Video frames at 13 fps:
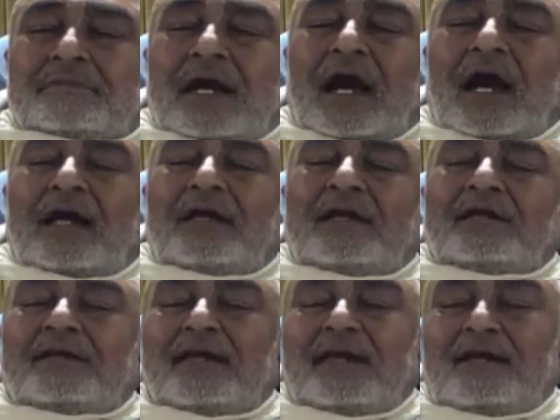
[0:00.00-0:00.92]

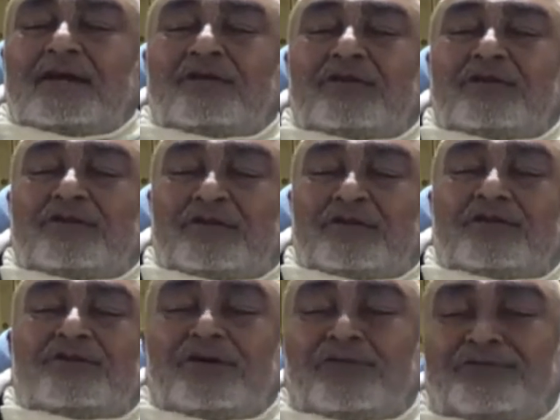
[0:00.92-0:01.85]
anything you
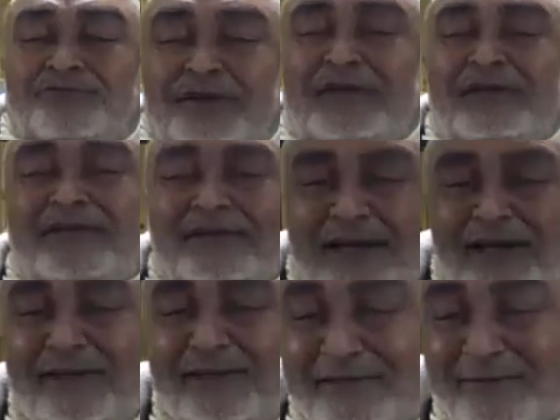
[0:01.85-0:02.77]
use your
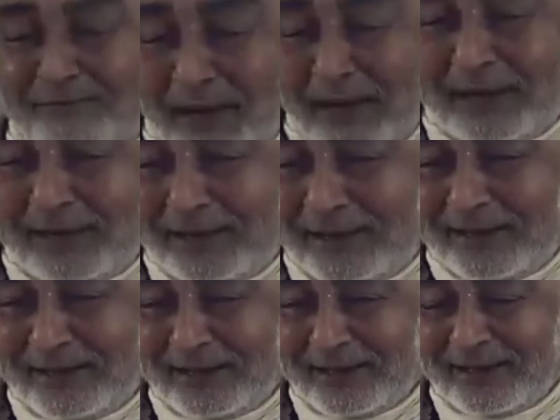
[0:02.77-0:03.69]
physical body,
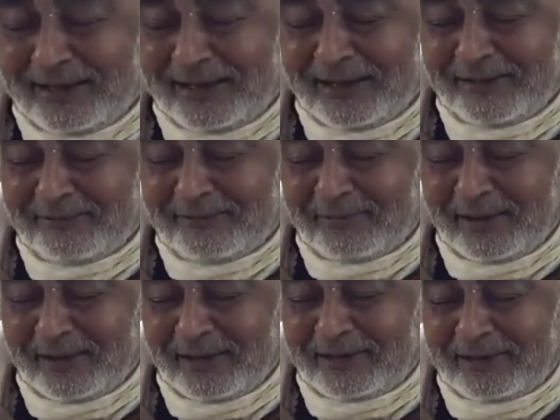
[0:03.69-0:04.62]

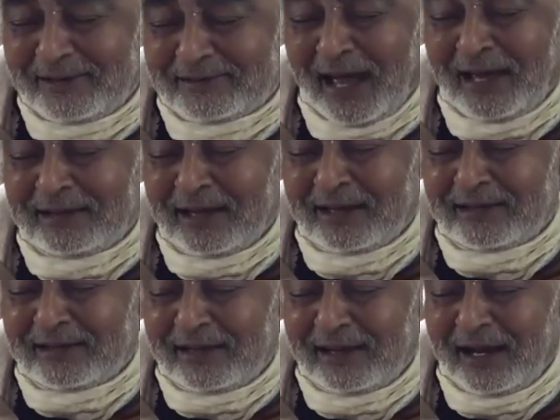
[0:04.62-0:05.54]

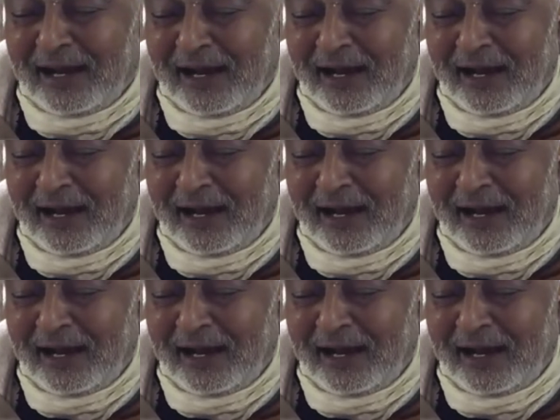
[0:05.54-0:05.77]
it